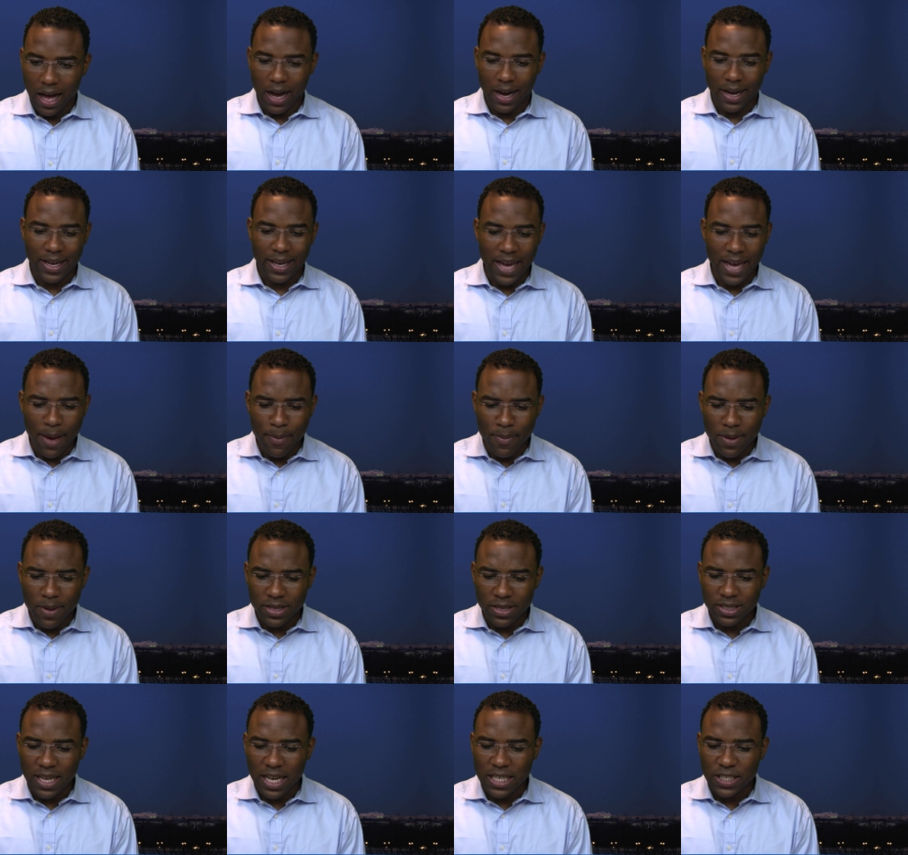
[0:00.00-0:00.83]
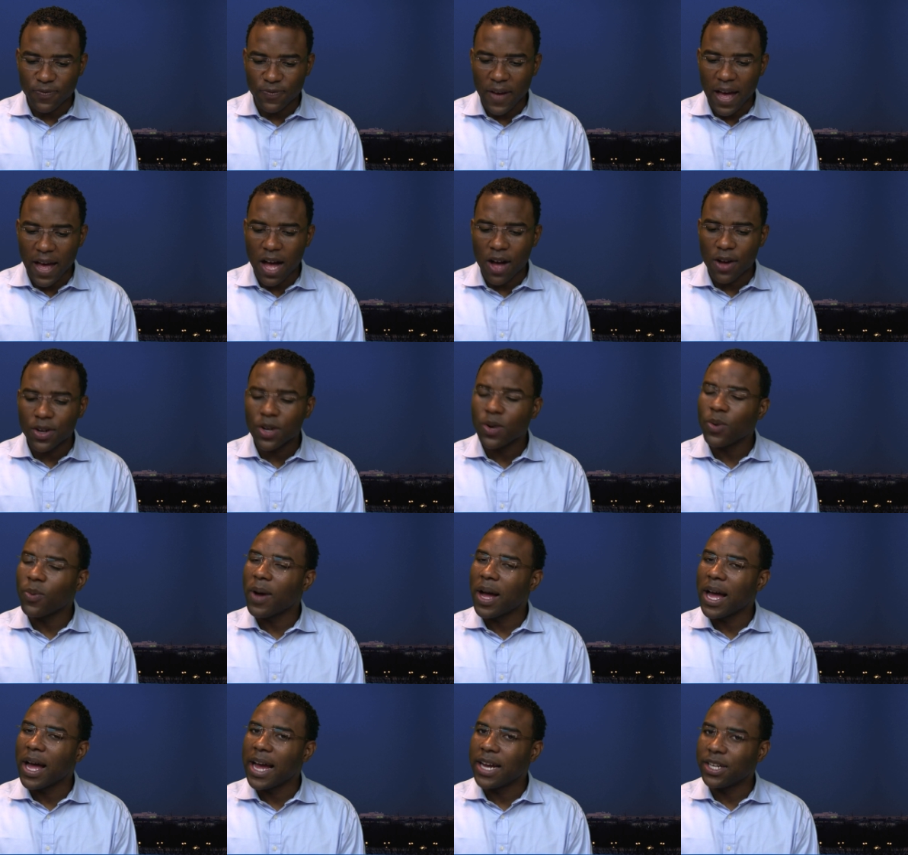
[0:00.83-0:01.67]
A chemist has found a
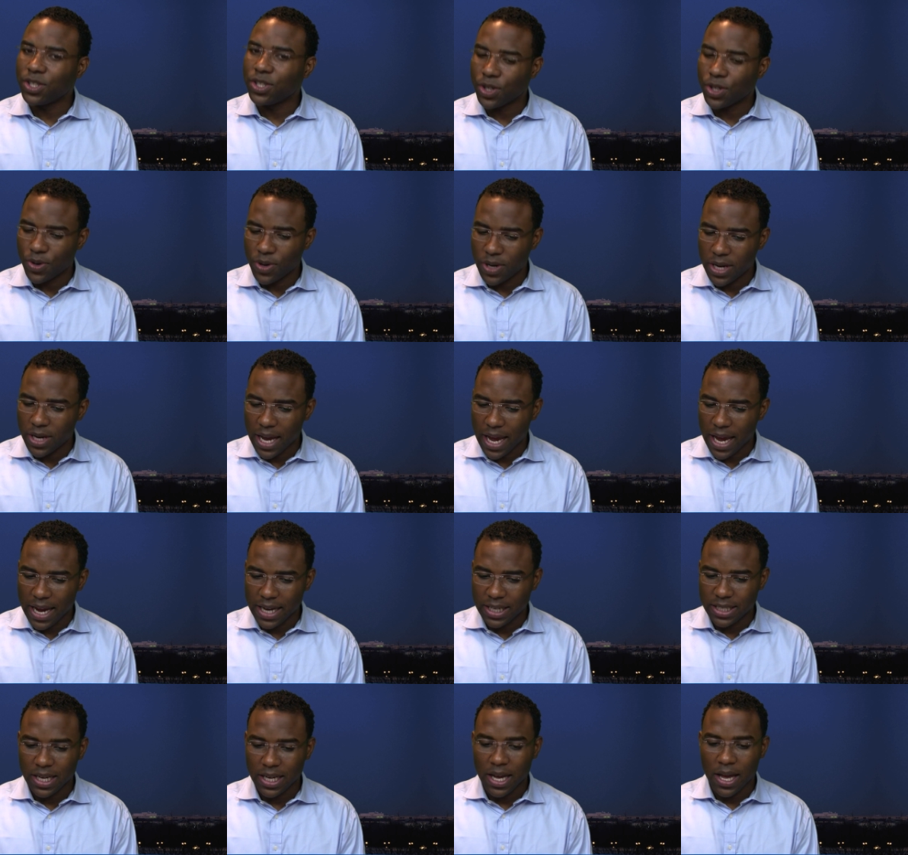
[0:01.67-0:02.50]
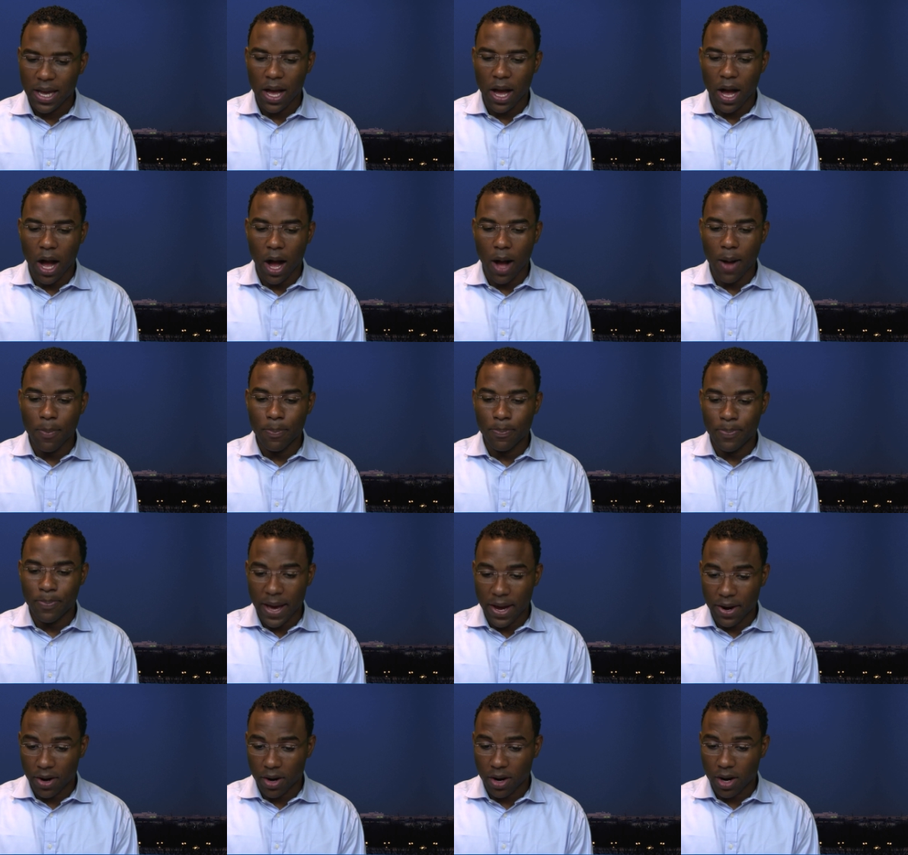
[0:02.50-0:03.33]
way to create a
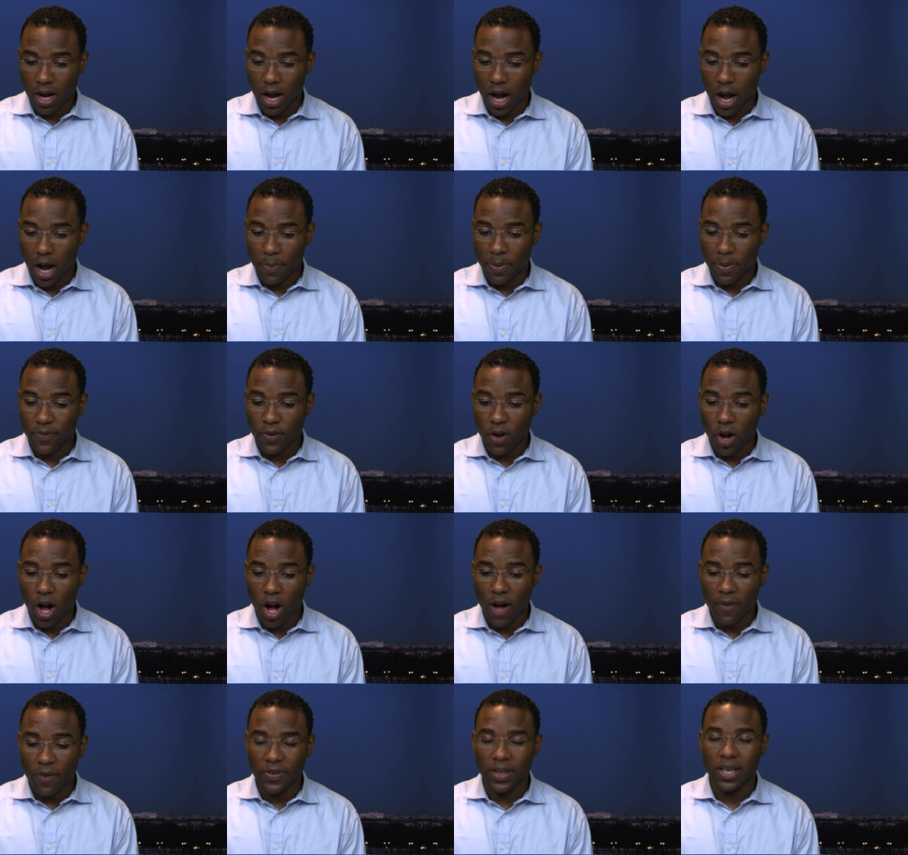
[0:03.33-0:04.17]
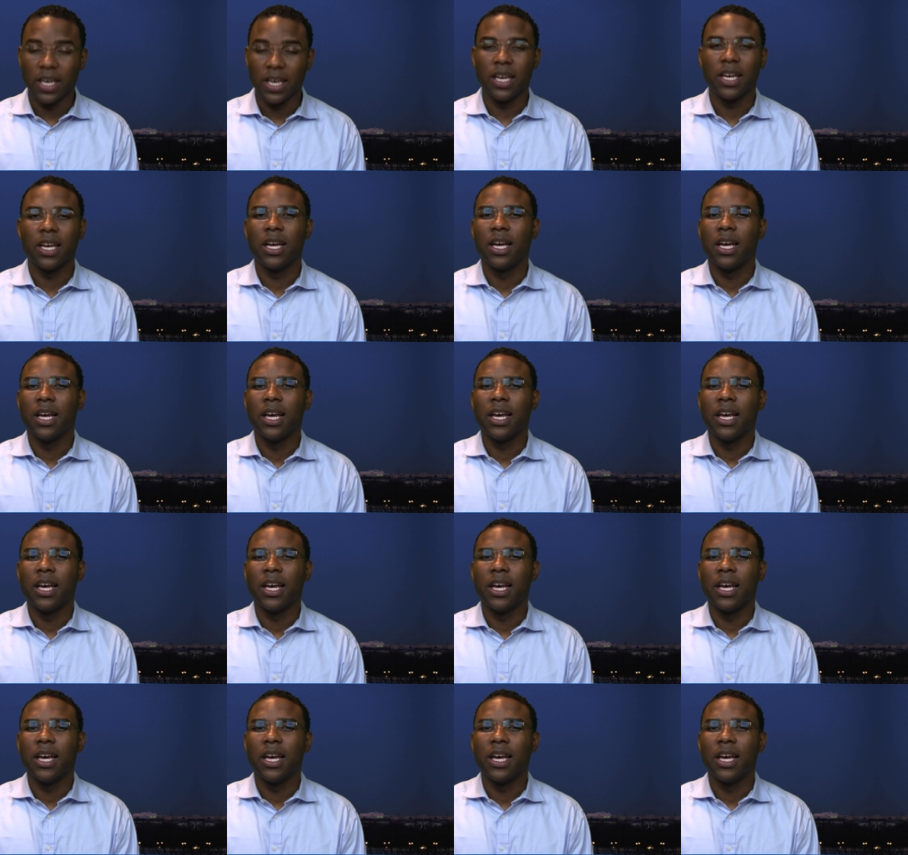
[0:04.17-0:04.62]
better cup of coffee.